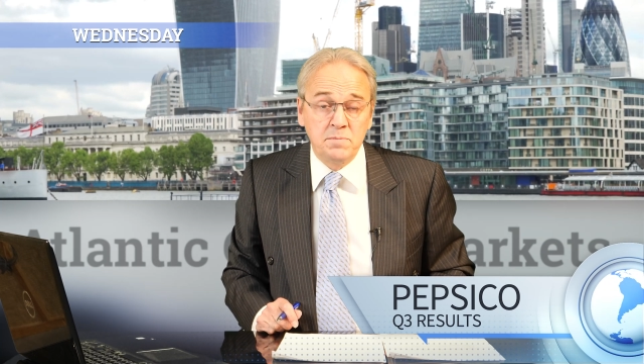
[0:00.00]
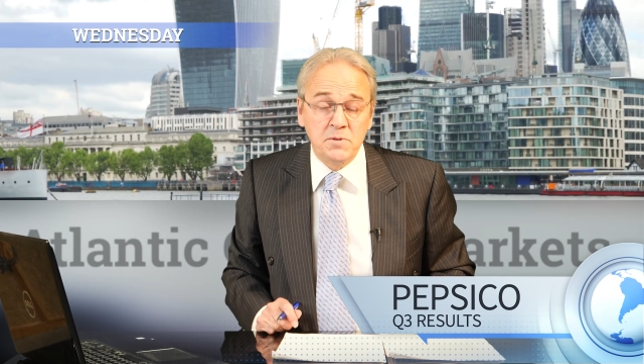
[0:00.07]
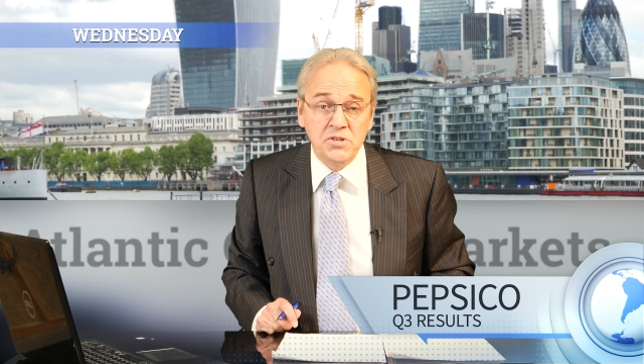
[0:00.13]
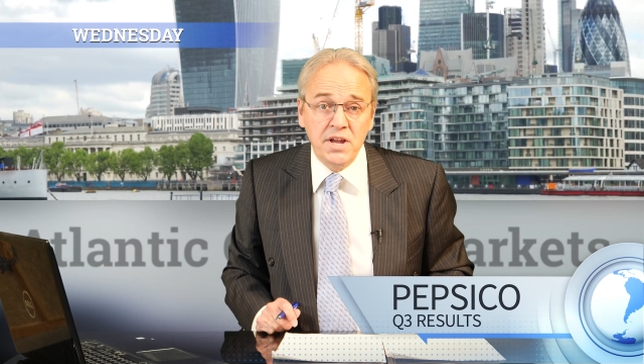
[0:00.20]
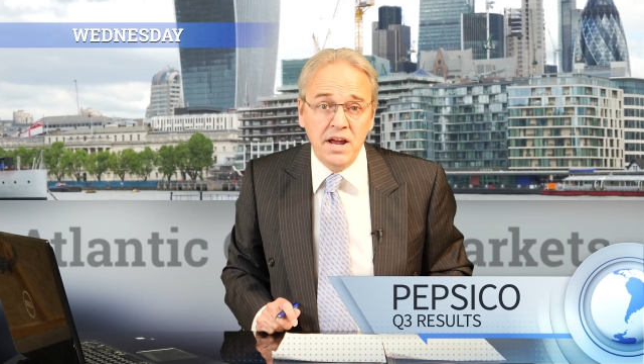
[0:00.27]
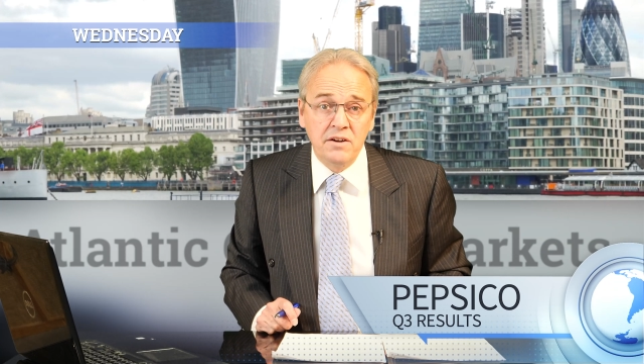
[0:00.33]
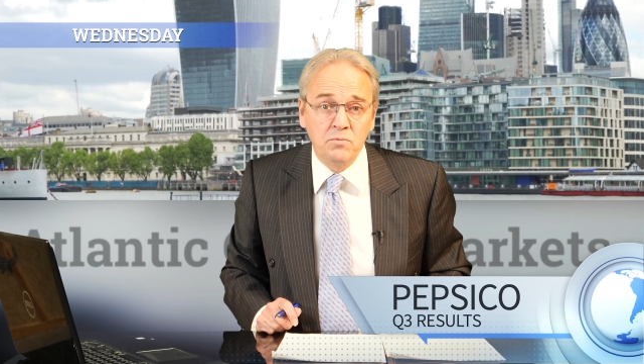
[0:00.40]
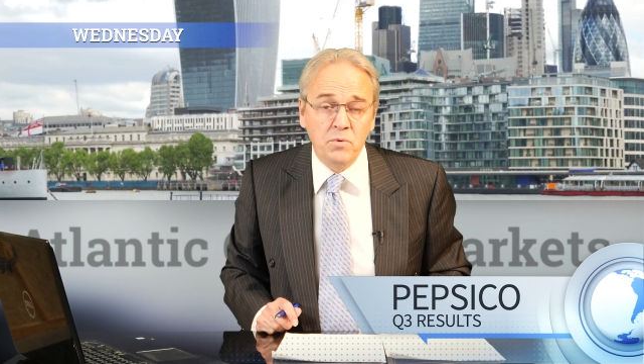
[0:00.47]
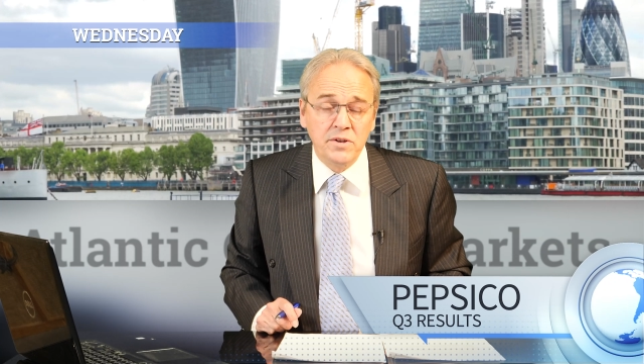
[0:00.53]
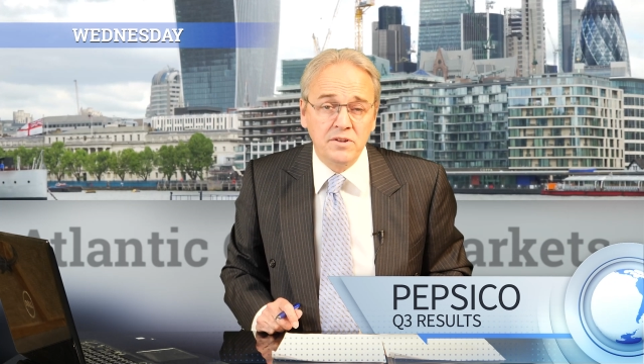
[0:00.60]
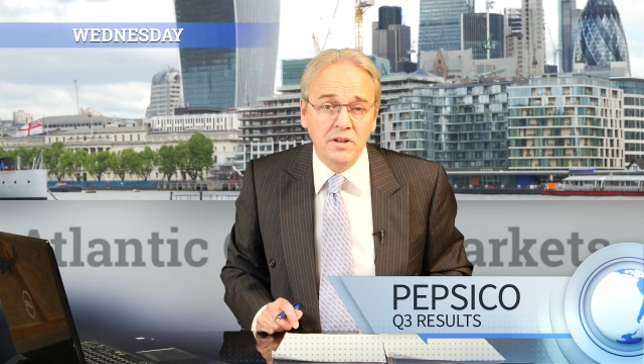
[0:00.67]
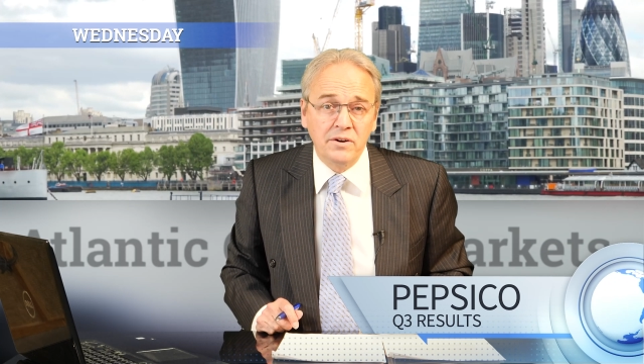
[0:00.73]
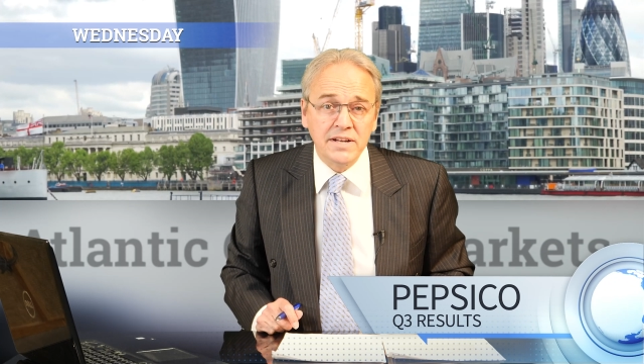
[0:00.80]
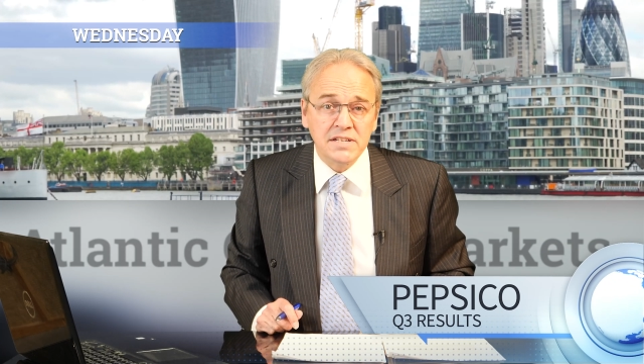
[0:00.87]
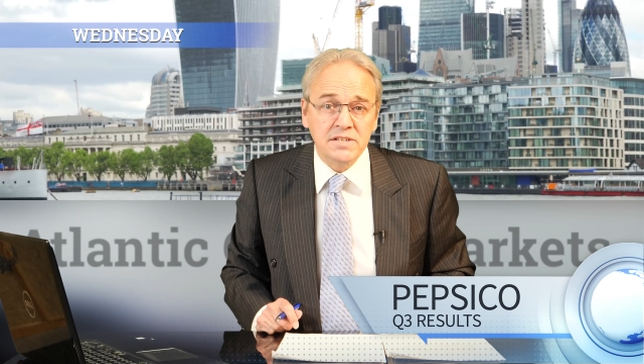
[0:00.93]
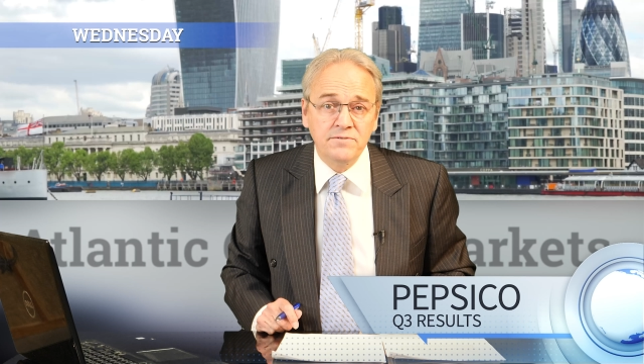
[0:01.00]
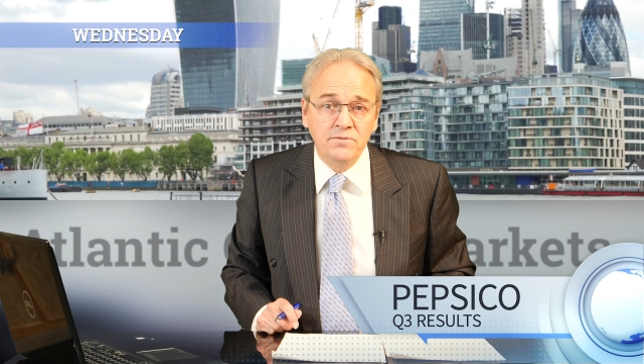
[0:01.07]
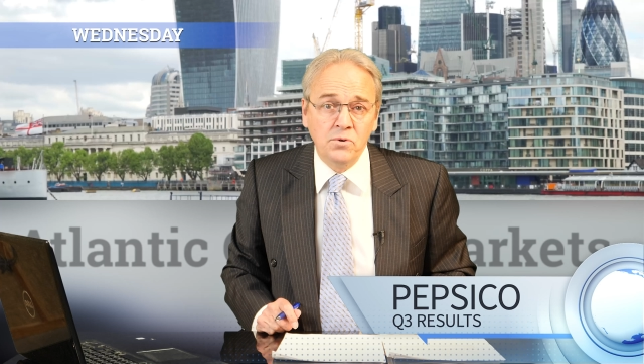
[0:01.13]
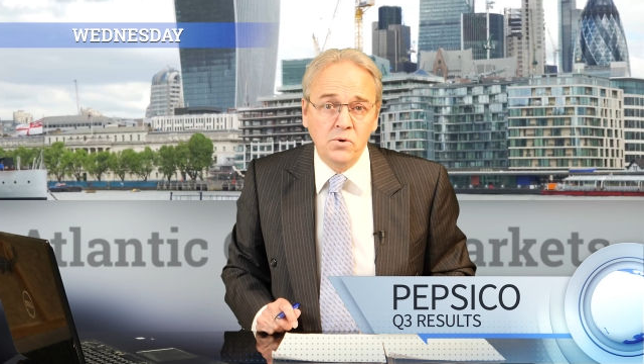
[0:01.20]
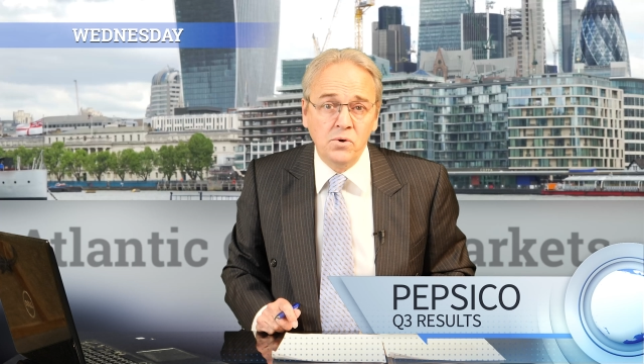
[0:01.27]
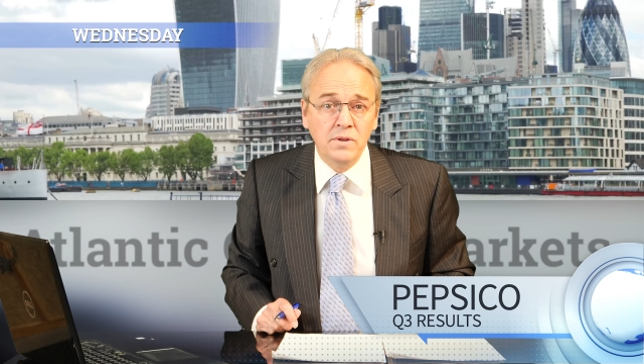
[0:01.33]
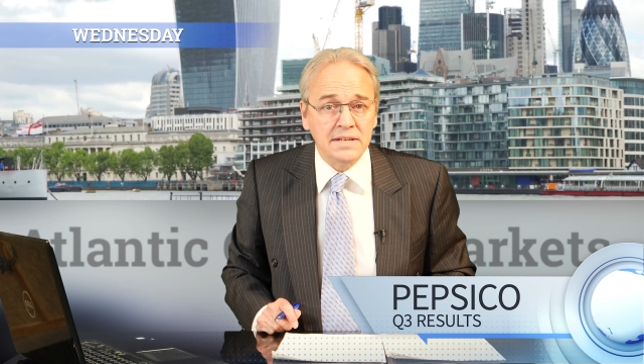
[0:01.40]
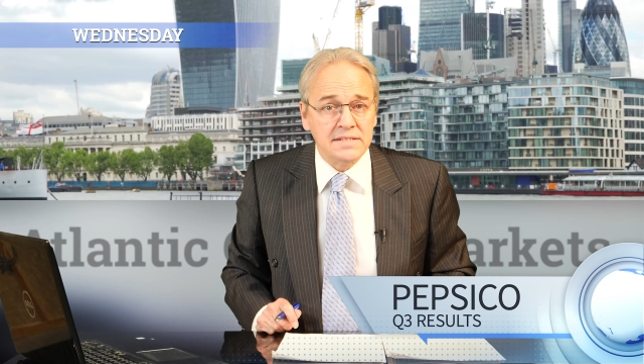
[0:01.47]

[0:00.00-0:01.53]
per share of $1.84,